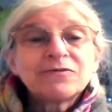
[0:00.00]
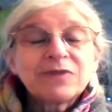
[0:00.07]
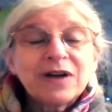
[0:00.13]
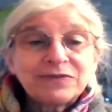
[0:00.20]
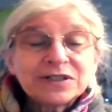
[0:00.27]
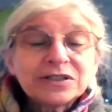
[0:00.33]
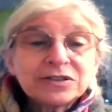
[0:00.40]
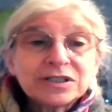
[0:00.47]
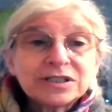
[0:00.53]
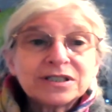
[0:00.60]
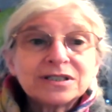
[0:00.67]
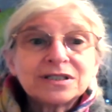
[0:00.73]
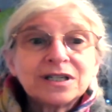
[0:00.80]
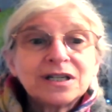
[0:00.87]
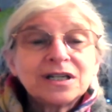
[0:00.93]

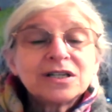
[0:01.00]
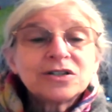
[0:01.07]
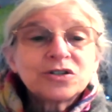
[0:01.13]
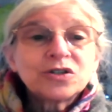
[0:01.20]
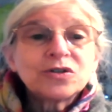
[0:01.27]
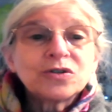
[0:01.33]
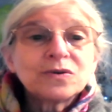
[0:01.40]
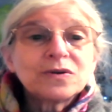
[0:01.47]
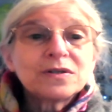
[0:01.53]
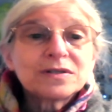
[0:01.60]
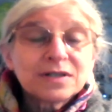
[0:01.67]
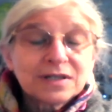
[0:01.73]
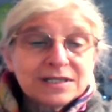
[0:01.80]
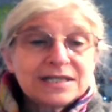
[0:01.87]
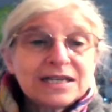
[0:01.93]
revolution to
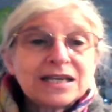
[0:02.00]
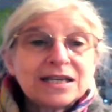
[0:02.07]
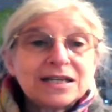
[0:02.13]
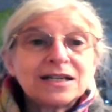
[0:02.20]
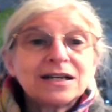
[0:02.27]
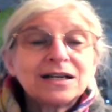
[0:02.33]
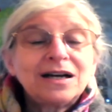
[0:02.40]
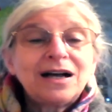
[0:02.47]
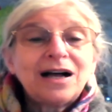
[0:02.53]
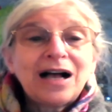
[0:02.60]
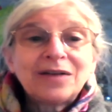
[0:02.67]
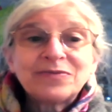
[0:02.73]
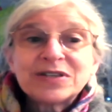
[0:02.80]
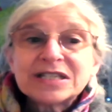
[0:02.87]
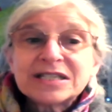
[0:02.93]
succeed?
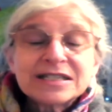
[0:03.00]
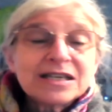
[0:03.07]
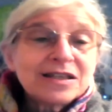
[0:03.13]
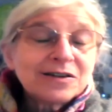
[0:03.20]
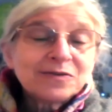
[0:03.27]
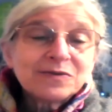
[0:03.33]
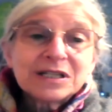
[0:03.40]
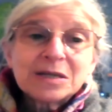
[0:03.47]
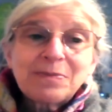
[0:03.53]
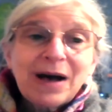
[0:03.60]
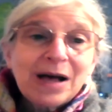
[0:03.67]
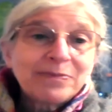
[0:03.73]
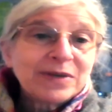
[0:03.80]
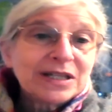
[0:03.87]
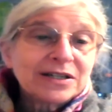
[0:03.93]
Obviously, they're really
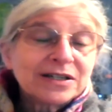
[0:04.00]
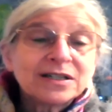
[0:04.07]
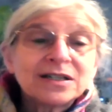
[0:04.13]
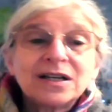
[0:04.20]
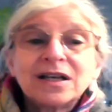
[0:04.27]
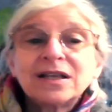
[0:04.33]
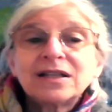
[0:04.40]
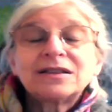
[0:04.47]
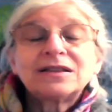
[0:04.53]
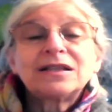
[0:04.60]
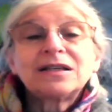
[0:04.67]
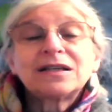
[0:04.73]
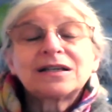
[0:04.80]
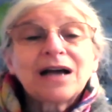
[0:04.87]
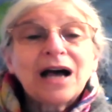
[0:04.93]
popular.
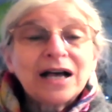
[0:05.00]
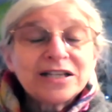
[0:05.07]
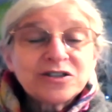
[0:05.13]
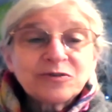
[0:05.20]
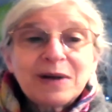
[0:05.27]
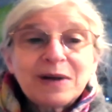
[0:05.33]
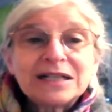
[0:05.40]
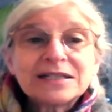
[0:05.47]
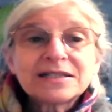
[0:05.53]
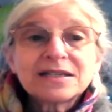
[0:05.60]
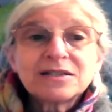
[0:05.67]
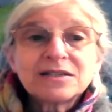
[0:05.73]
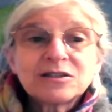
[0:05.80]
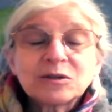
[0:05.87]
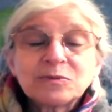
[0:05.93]
The kinds of
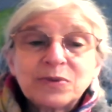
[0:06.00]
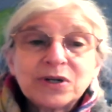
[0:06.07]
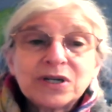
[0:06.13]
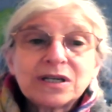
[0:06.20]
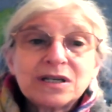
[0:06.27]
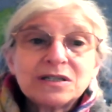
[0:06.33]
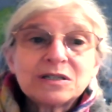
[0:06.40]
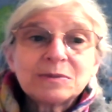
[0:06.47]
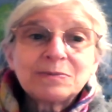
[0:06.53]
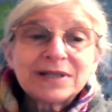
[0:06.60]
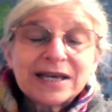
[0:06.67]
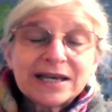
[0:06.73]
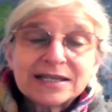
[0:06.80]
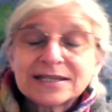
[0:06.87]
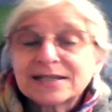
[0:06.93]
policies they're putting into
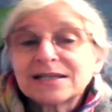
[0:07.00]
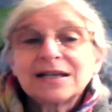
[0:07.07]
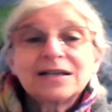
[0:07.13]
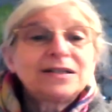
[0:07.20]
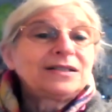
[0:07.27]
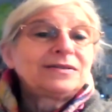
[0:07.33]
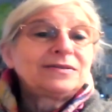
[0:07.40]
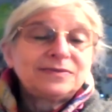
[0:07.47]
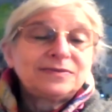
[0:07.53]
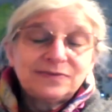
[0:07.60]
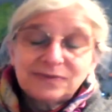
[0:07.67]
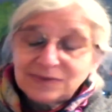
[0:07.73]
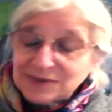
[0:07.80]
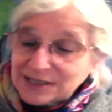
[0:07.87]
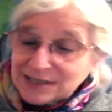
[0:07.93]
place,
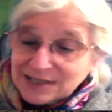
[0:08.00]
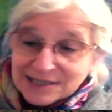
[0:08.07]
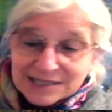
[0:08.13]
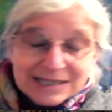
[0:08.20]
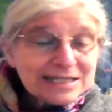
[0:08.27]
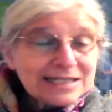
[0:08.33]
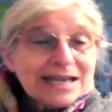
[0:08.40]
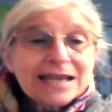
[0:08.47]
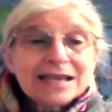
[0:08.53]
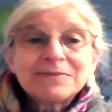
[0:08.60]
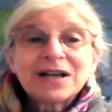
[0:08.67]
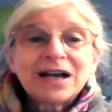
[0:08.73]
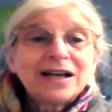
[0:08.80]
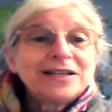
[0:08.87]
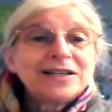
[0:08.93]
it's the
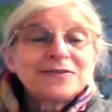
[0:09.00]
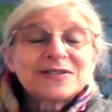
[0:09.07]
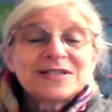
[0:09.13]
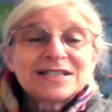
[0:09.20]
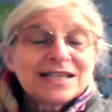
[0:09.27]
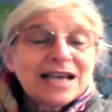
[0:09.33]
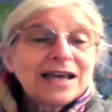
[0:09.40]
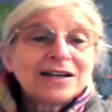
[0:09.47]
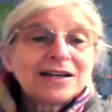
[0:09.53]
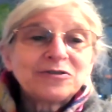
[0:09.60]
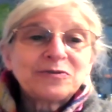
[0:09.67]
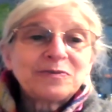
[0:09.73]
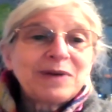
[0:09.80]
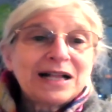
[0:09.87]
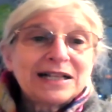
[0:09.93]
same kind of set
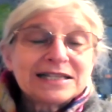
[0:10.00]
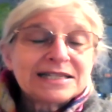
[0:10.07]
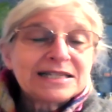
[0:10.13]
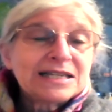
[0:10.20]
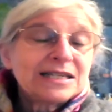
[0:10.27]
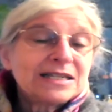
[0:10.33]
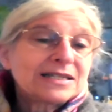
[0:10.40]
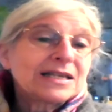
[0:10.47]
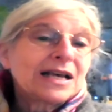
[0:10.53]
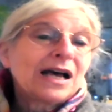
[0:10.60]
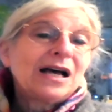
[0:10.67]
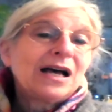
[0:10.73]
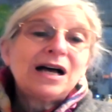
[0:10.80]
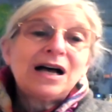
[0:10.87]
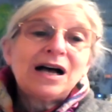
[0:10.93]
of policies,
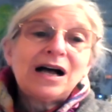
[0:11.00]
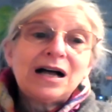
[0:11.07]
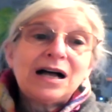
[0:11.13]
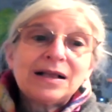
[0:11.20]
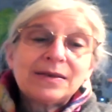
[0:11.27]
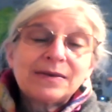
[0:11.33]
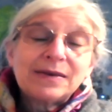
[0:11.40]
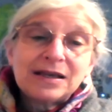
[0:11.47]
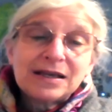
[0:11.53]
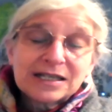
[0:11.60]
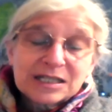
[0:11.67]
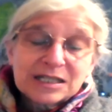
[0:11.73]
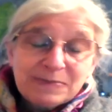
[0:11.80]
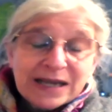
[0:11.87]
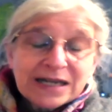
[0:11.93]
uh,
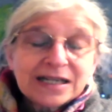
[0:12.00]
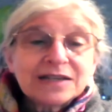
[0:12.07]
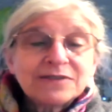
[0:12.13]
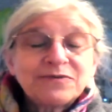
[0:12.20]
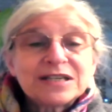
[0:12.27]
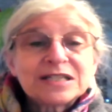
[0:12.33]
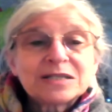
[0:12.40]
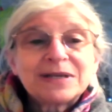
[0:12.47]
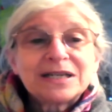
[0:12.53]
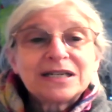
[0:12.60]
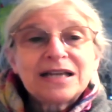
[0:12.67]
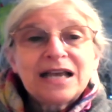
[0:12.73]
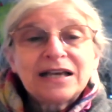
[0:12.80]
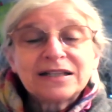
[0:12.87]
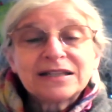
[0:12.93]
expanding investment
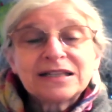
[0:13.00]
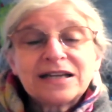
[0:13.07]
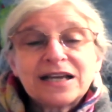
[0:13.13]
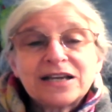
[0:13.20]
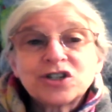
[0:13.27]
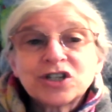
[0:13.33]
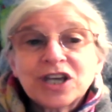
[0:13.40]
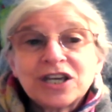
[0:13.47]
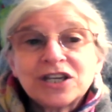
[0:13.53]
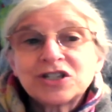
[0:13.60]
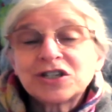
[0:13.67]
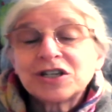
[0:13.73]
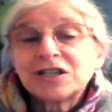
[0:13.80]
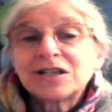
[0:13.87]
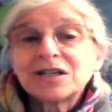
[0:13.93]
in health and
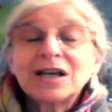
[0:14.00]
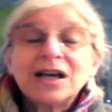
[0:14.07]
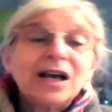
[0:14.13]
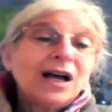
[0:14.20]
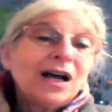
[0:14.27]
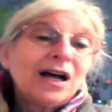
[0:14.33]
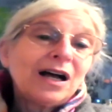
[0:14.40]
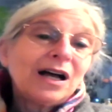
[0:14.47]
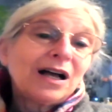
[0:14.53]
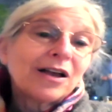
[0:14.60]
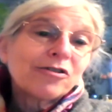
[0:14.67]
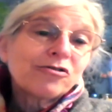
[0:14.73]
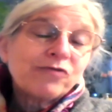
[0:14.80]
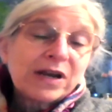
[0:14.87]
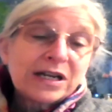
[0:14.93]
education,
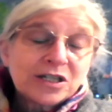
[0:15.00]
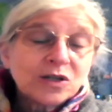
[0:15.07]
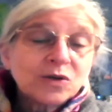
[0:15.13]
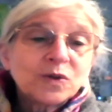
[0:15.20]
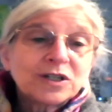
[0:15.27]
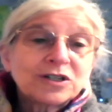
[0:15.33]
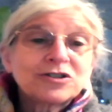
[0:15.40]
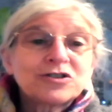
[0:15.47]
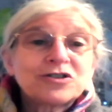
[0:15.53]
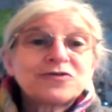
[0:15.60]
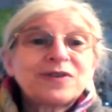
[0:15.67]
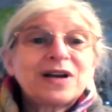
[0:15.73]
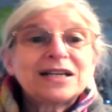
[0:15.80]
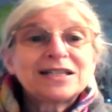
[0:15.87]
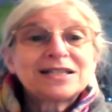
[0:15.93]
uh, granting
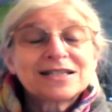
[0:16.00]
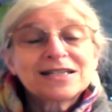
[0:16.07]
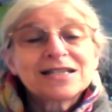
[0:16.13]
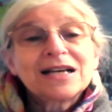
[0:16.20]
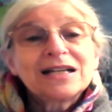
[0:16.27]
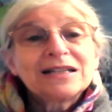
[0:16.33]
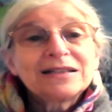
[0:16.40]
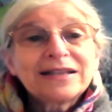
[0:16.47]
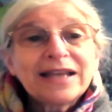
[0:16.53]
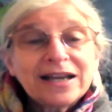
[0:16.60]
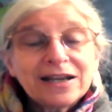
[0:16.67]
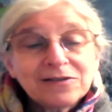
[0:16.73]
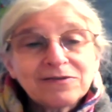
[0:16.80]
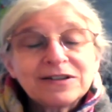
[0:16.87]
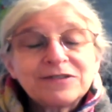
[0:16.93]
workers' rights, land